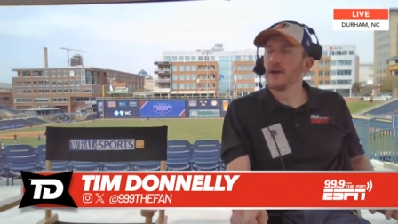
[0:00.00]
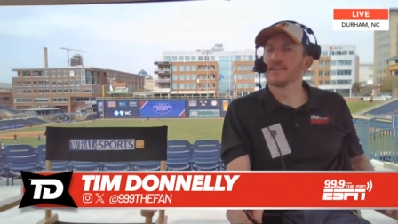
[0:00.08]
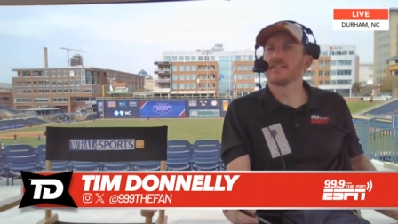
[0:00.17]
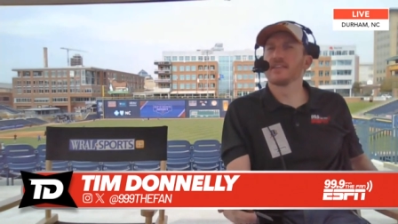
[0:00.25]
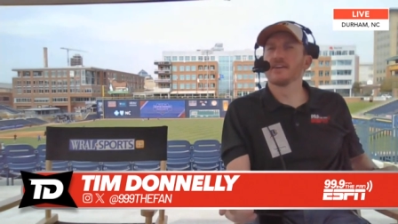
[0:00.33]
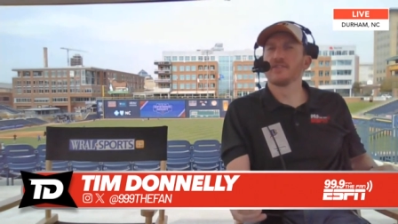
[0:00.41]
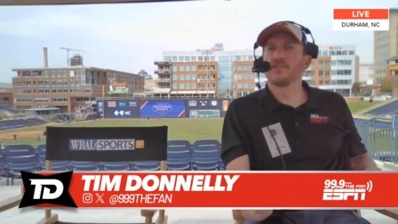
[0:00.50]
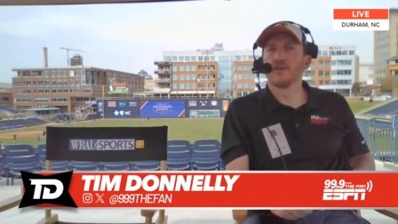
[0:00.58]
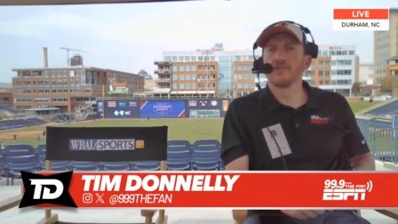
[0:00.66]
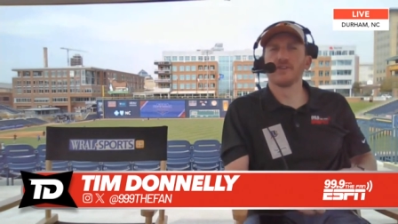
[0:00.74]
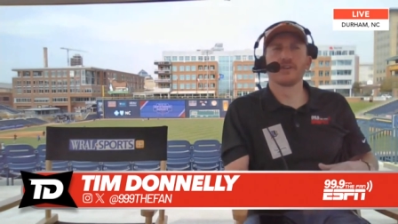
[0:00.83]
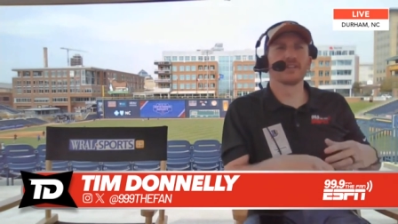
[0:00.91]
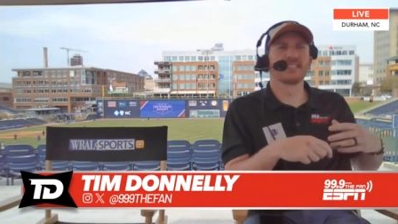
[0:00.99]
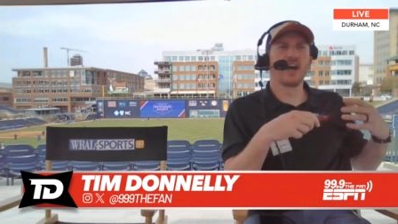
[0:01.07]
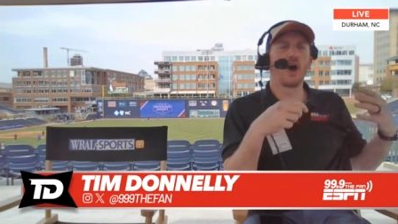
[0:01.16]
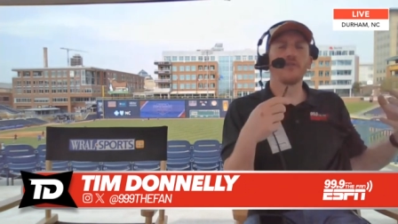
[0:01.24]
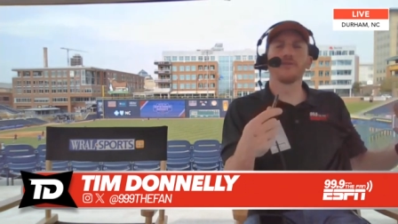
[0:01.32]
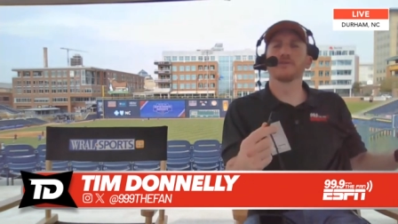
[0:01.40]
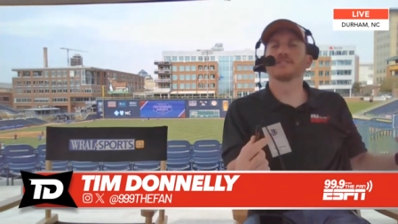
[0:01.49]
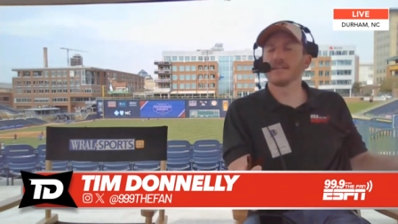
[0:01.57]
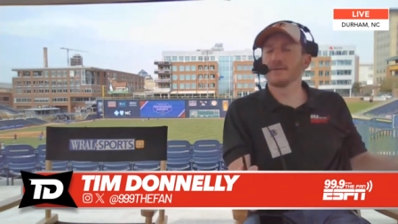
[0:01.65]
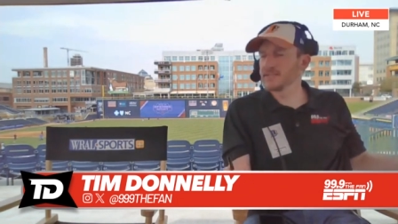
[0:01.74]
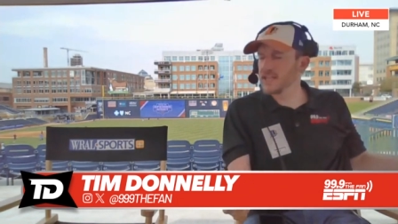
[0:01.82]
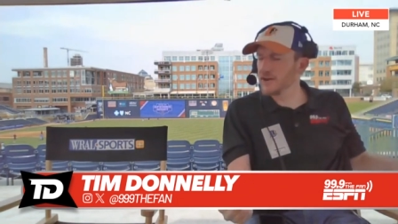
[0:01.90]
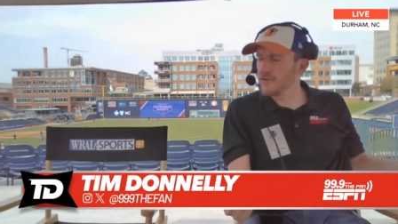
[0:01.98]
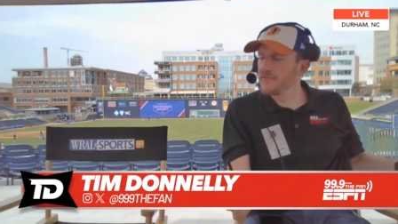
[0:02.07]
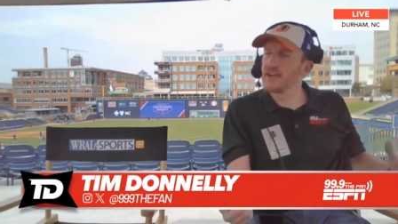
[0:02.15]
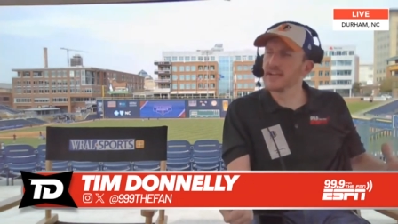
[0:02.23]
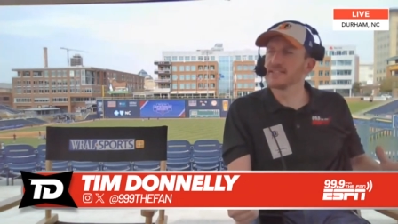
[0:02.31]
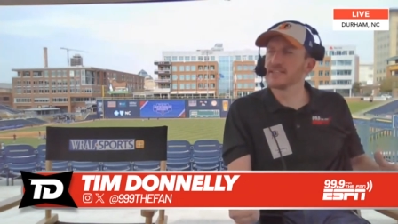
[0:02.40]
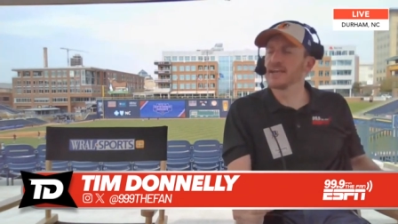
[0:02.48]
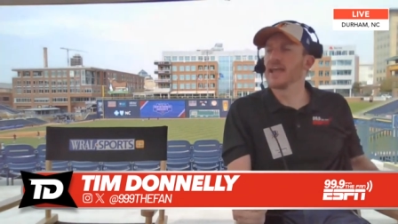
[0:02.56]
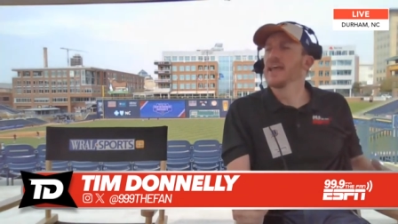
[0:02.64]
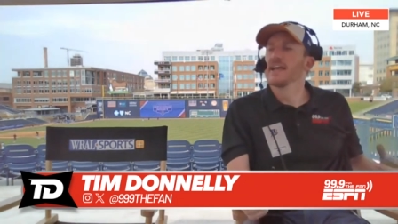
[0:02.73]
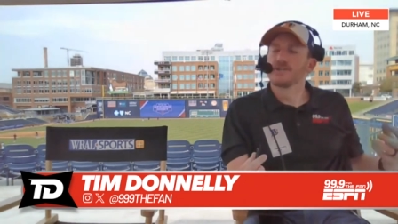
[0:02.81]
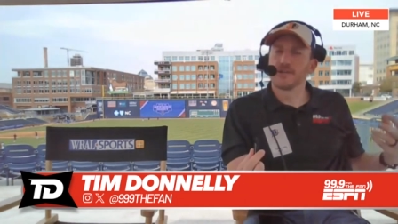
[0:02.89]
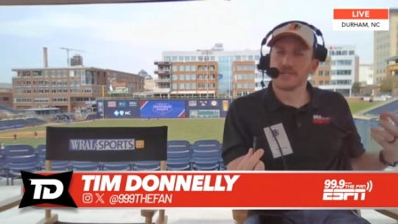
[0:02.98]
right? The, the, the other teams they're facing